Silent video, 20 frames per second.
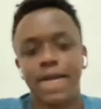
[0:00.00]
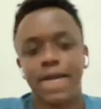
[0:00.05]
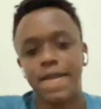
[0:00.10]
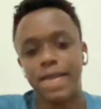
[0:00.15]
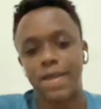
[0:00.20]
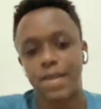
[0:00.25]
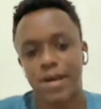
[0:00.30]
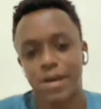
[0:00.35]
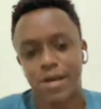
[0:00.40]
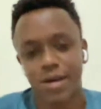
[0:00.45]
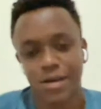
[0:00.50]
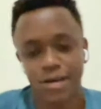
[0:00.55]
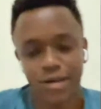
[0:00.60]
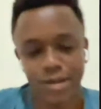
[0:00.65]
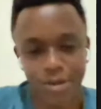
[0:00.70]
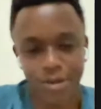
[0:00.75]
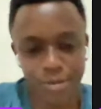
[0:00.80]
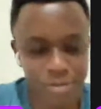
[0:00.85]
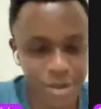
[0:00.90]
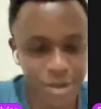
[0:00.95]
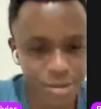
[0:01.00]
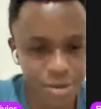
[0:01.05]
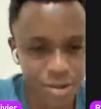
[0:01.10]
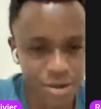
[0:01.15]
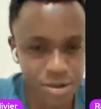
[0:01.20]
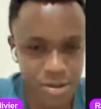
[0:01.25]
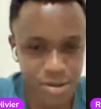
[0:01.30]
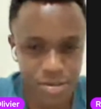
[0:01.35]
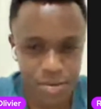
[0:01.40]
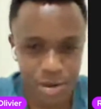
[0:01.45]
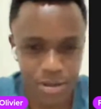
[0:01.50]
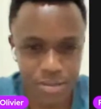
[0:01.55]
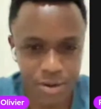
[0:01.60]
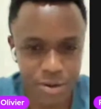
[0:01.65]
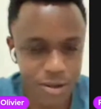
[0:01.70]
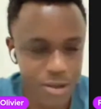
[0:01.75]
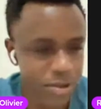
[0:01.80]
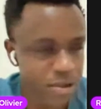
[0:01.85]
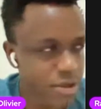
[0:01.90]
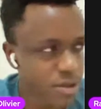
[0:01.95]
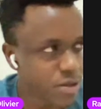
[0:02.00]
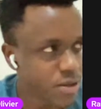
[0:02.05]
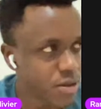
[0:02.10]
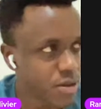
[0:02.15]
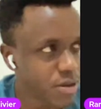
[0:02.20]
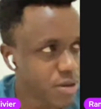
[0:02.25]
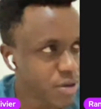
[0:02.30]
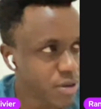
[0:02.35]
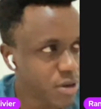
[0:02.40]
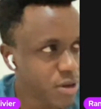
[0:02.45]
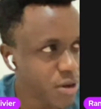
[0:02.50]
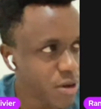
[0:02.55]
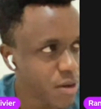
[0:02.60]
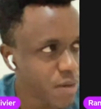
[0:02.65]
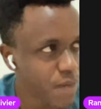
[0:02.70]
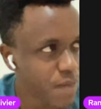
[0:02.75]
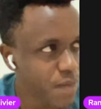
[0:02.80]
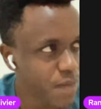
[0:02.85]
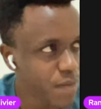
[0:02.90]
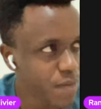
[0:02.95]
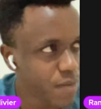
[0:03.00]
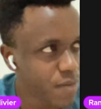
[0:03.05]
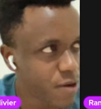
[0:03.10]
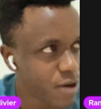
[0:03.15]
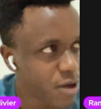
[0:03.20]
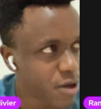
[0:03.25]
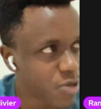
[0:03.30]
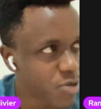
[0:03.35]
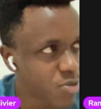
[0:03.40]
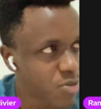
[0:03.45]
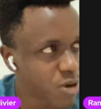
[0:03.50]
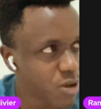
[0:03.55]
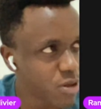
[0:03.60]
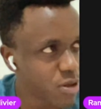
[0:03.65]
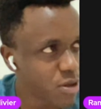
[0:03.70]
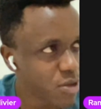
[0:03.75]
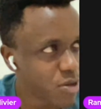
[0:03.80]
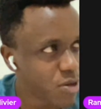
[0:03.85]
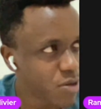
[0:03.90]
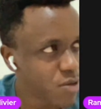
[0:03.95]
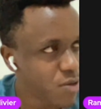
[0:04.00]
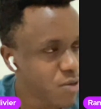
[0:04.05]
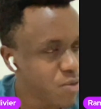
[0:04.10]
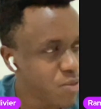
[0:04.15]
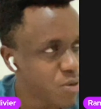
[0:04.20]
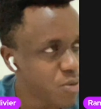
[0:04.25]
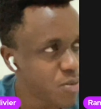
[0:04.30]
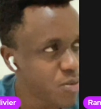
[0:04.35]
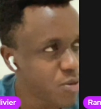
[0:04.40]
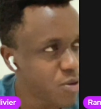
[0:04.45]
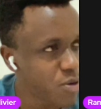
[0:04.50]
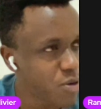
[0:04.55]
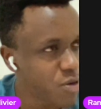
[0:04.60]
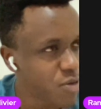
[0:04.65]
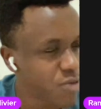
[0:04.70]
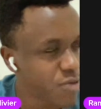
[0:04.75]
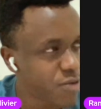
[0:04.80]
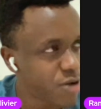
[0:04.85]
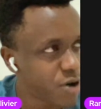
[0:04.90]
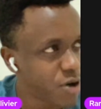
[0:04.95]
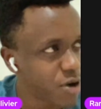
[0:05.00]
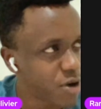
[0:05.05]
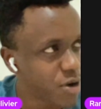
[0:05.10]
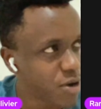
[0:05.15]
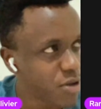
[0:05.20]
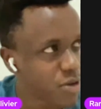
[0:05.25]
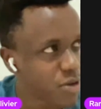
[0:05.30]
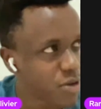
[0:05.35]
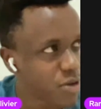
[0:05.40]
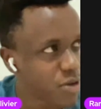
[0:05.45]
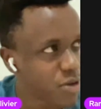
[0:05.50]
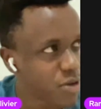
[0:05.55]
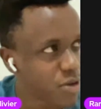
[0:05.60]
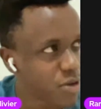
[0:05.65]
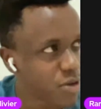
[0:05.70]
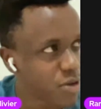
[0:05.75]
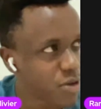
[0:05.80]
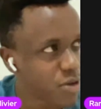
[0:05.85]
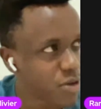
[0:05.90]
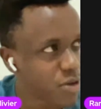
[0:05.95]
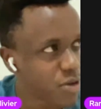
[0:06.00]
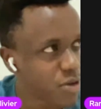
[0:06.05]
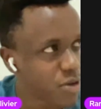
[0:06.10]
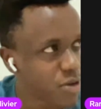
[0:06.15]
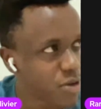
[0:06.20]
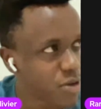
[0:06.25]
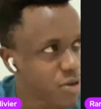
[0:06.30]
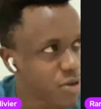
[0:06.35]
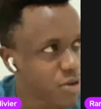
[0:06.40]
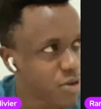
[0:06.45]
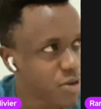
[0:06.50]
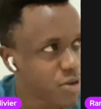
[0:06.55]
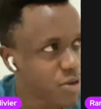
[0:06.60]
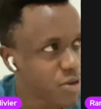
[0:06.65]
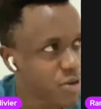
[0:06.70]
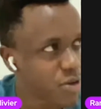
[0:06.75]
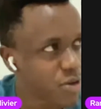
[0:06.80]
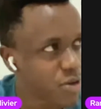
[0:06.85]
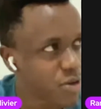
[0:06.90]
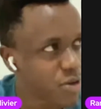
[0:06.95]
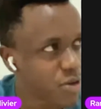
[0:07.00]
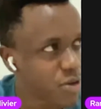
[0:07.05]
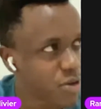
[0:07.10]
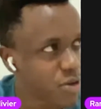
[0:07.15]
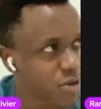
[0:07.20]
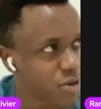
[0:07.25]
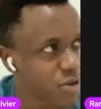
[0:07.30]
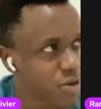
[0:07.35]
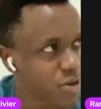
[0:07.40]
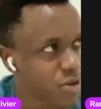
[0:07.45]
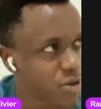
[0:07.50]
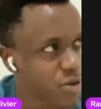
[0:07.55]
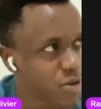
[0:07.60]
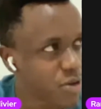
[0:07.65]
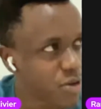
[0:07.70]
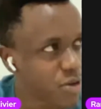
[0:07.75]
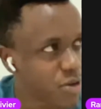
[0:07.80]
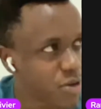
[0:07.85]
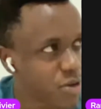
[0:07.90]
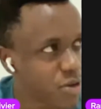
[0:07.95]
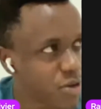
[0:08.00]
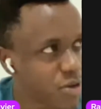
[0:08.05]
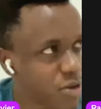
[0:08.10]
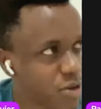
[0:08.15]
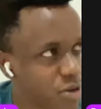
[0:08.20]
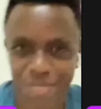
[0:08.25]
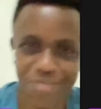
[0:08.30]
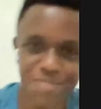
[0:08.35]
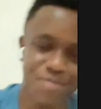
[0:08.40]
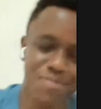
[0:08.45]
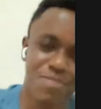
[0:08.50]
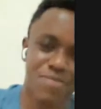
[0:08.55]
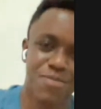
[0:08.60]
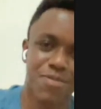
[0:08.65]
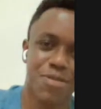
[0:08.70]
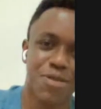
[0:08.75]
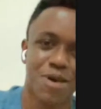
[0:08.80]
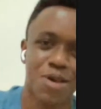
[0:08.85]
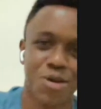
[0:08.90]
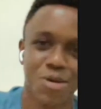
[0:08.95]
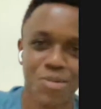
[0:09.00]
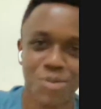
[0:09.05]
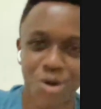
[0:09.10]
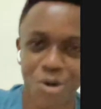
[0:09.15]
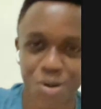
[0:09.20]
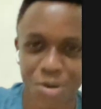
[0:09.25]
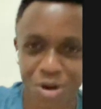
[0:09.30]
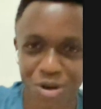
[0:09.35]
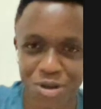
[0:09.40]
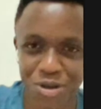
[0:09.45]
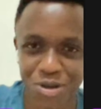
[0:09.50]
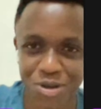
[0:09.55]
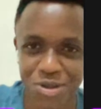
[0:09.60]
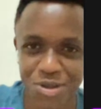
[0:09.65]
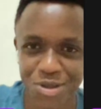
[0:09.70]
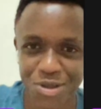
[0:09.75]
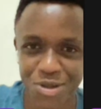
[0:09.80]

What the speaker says: Yeah, that was my presentation. I expected this to be more of like an interaction session later, but there are no more questions.